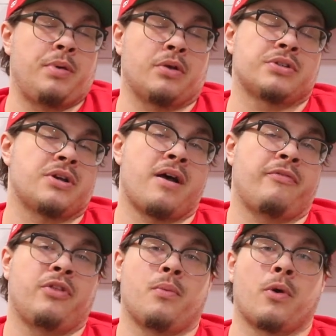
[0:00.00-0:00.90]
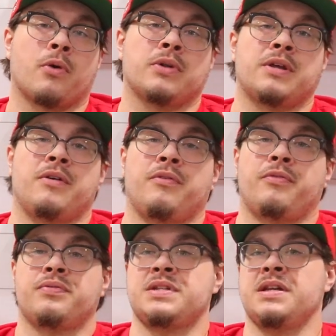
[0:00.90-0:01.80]
builds off of the world of
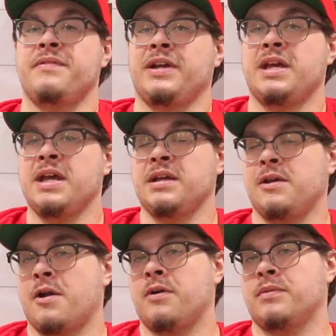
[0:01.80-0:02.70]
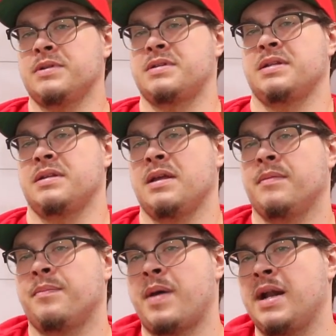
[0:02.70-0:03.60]
Stephen King. You know, was
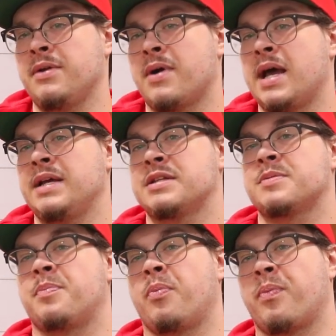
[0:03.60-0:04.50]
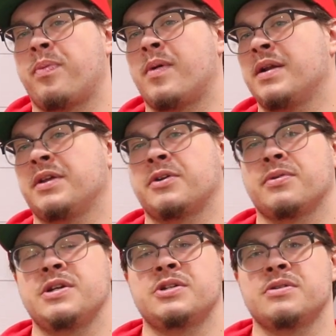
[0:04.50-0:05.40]
Pennywise one of the
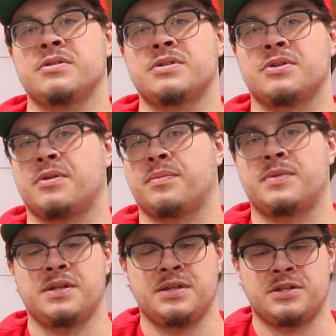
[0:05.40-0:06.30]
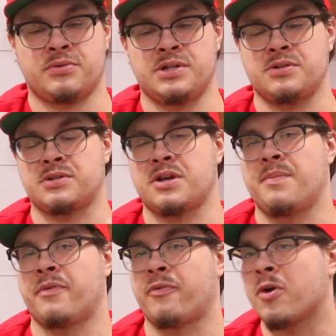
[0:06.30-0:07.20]
creatures, or did these creatures
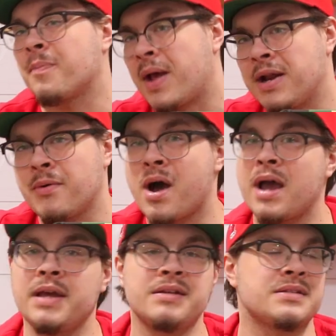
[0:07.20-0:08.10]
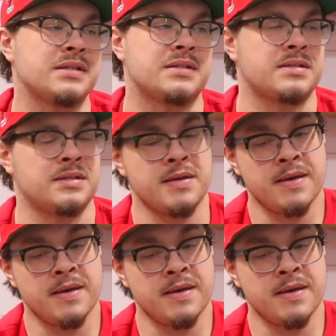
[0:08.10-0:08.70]
come before Pennywise? It's